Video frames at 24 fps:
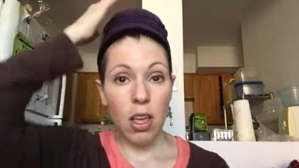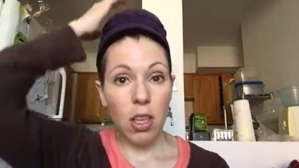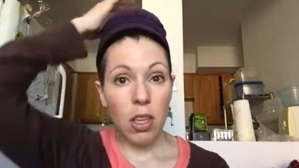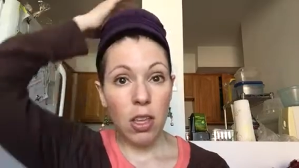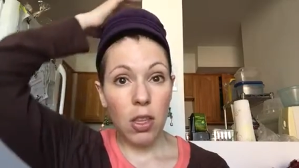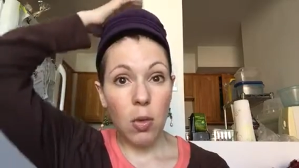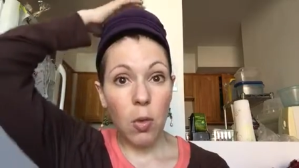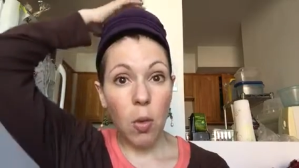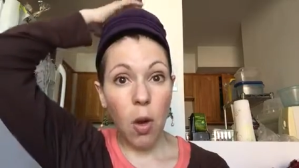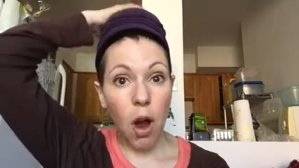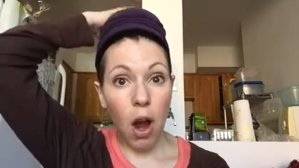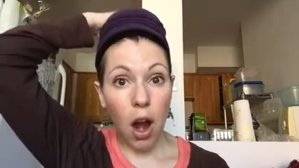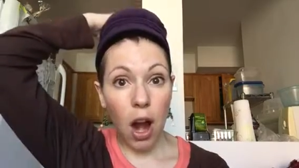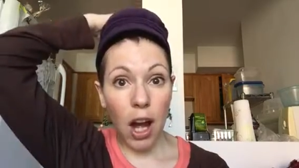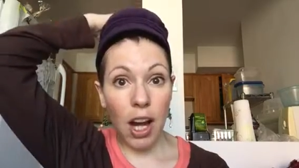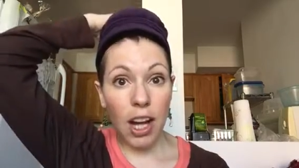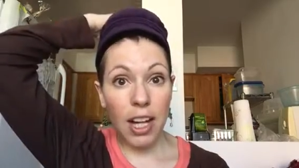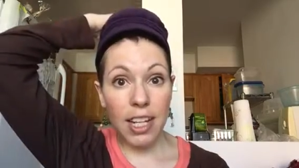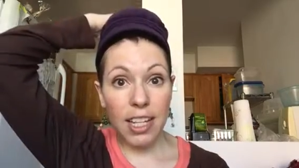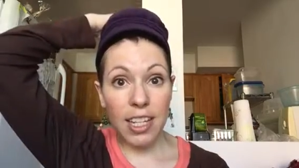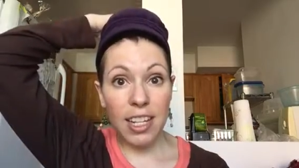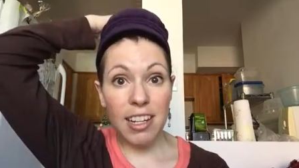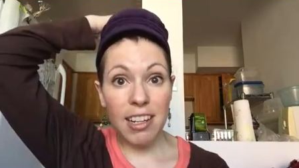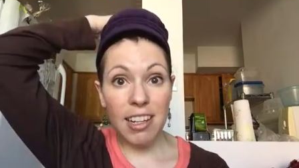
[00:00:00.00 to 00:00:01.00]
You are
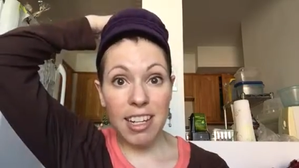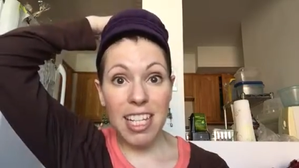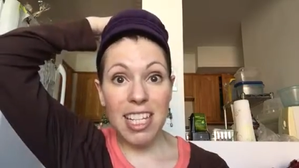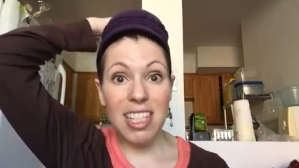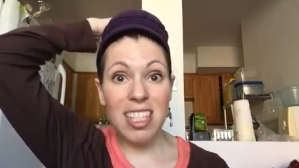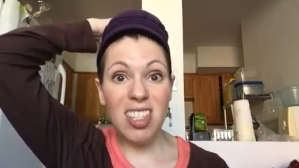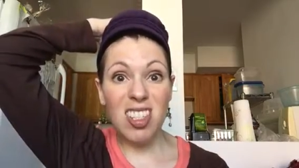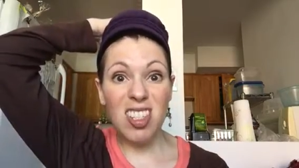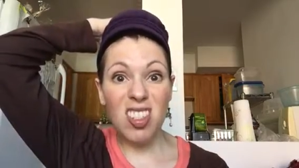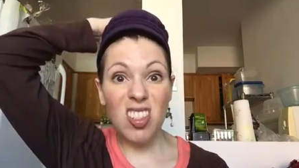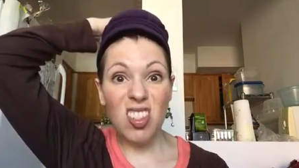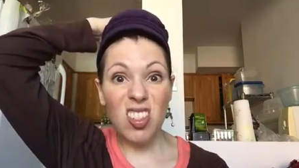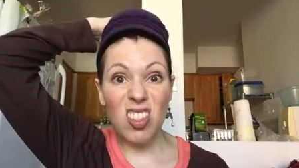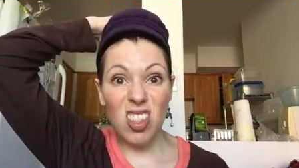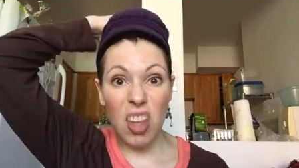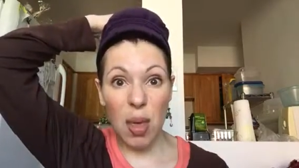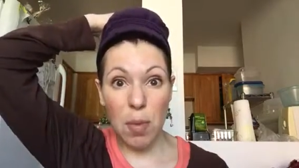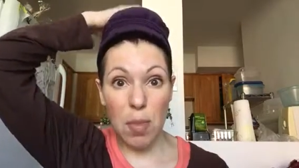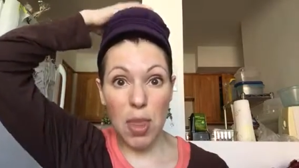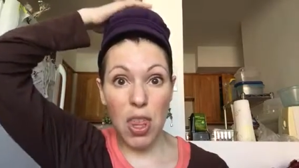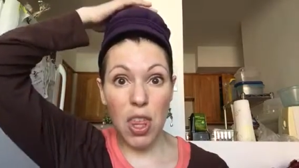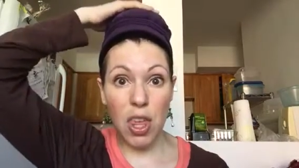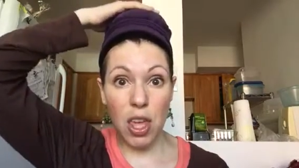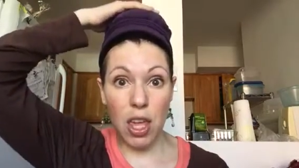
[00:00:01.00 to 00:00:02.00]
going to need
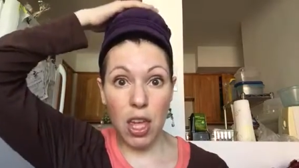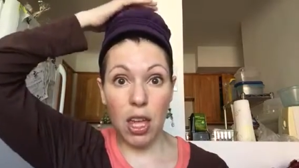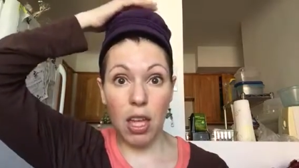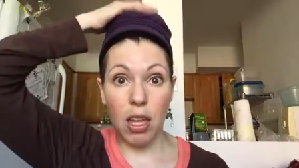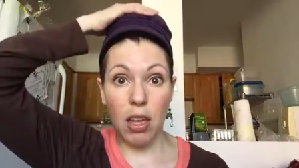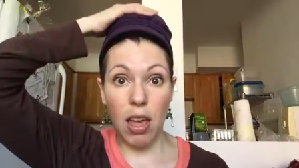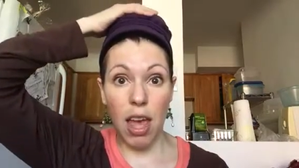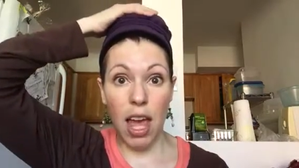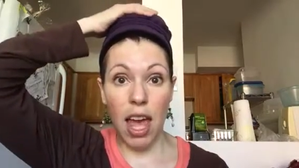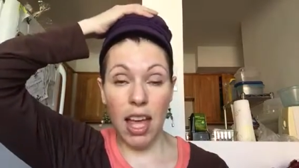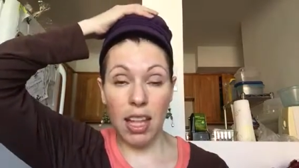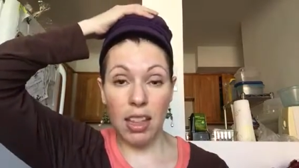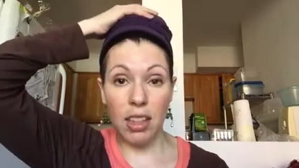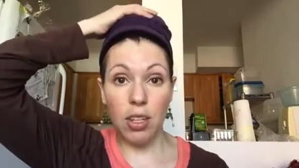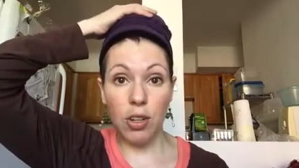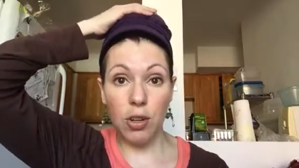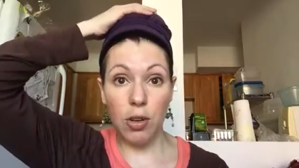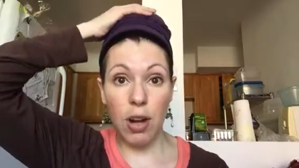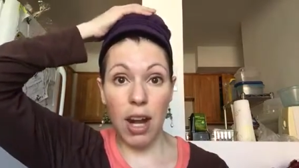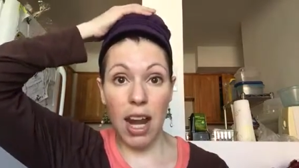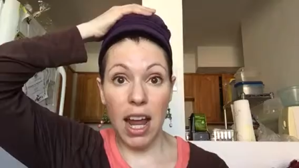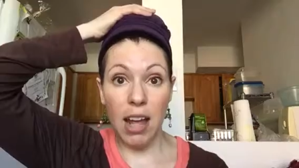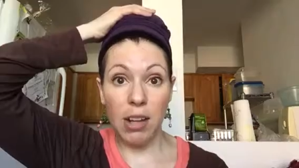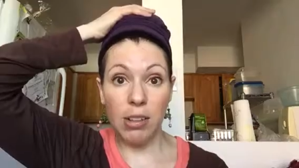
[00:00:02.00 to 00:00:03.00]
something at the
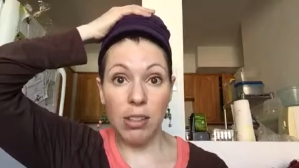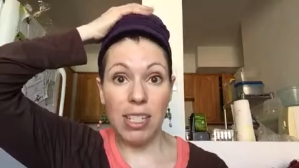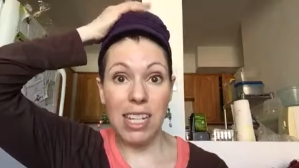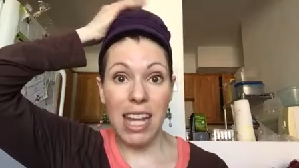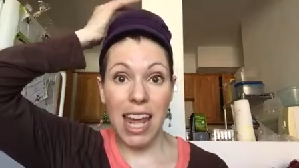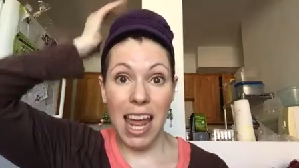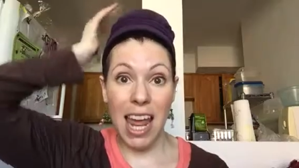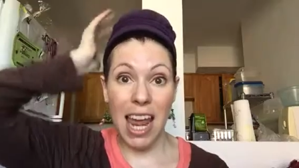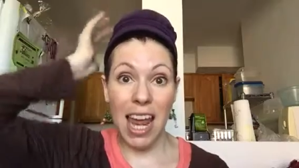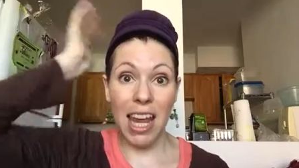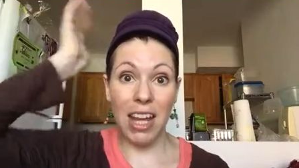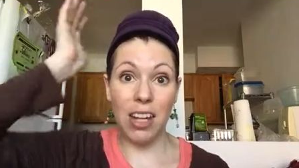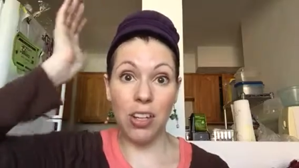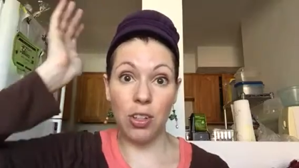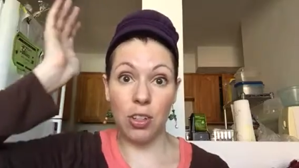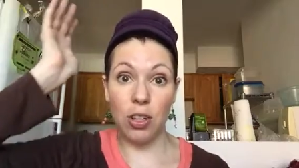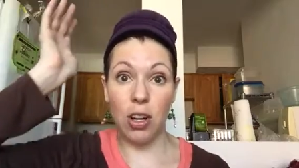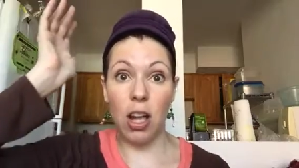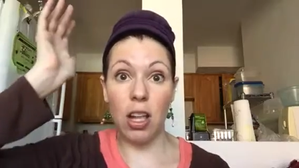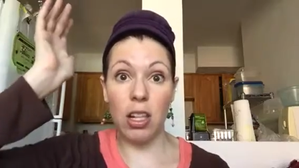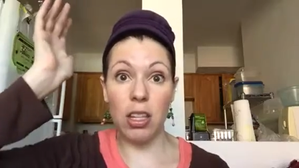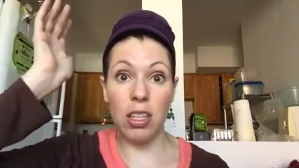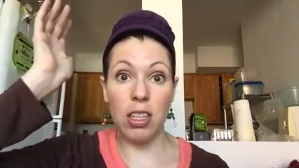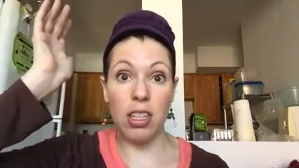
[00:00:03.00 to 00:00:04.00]
crown to anchor
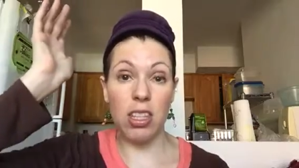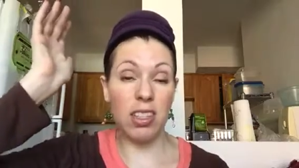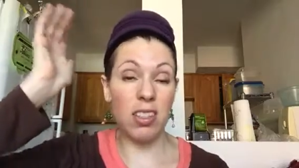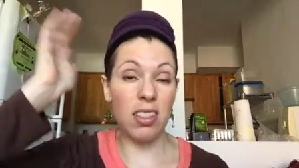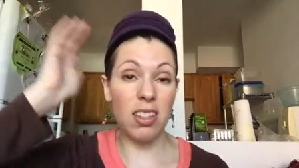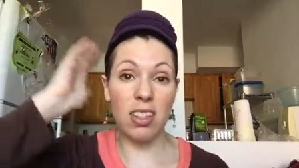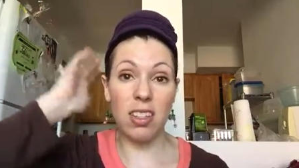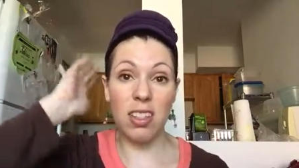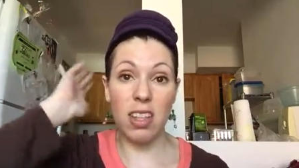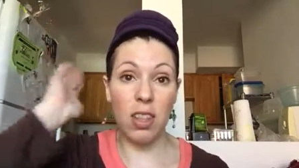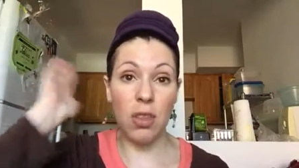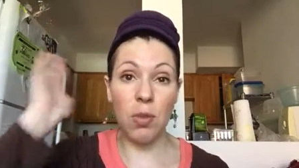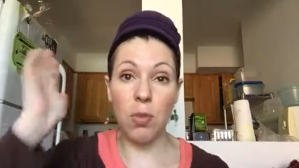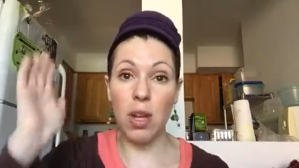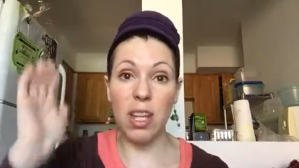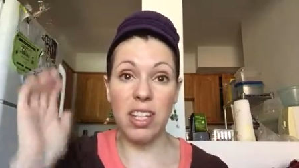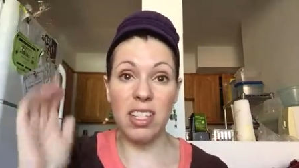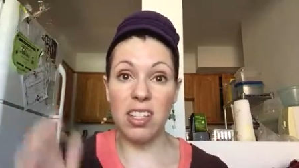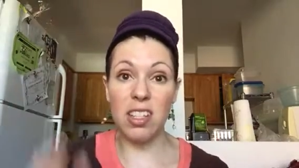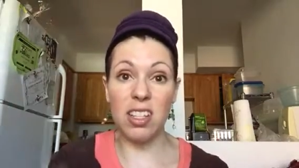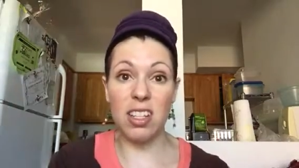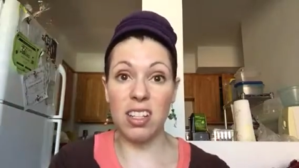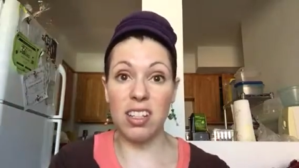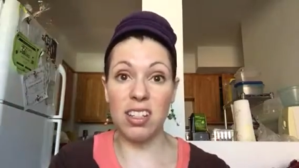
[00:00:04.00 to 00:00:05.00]
all of this because
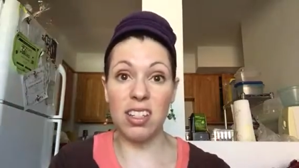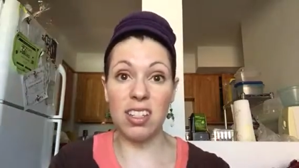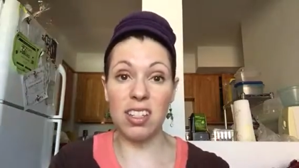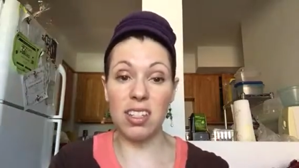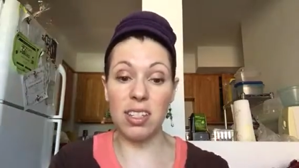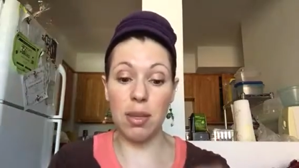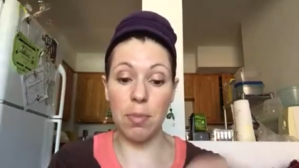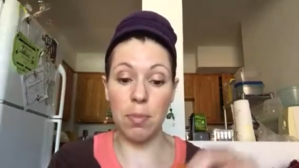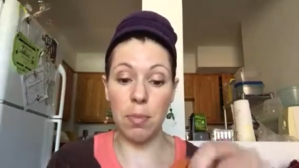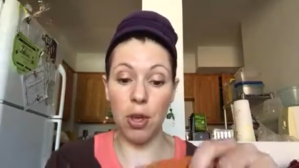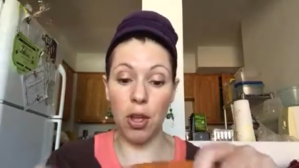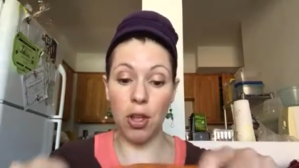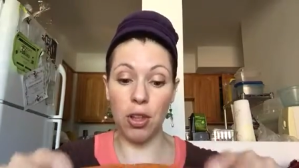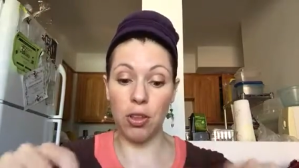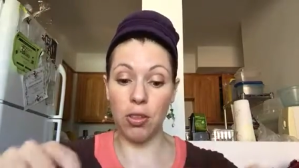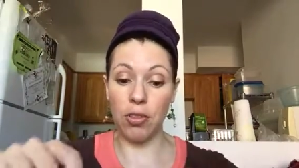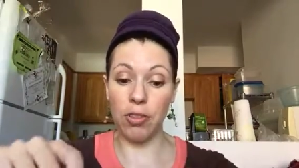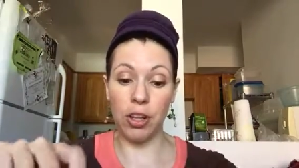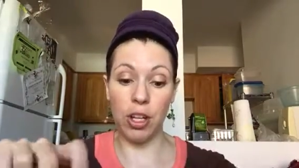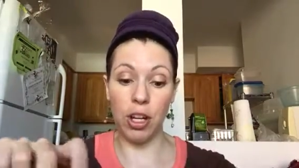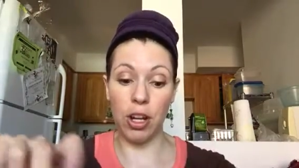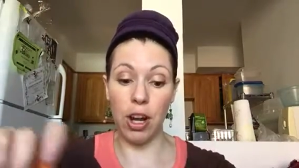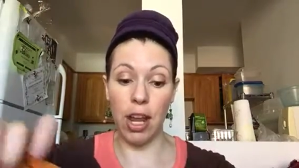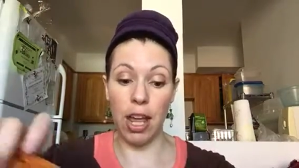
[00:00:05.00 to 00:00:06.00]
otherwise it's going to slip all
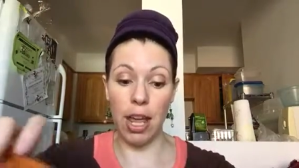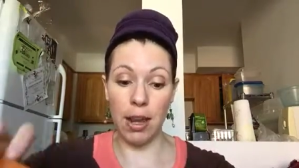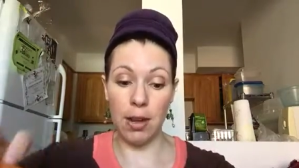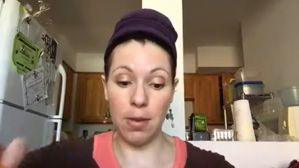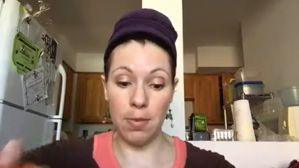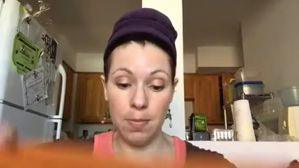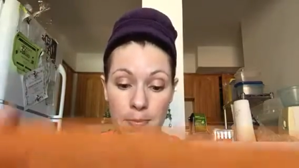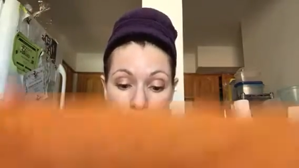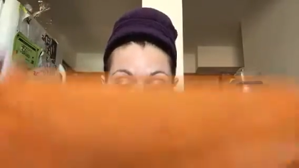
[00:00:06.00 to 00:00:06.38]
over your head.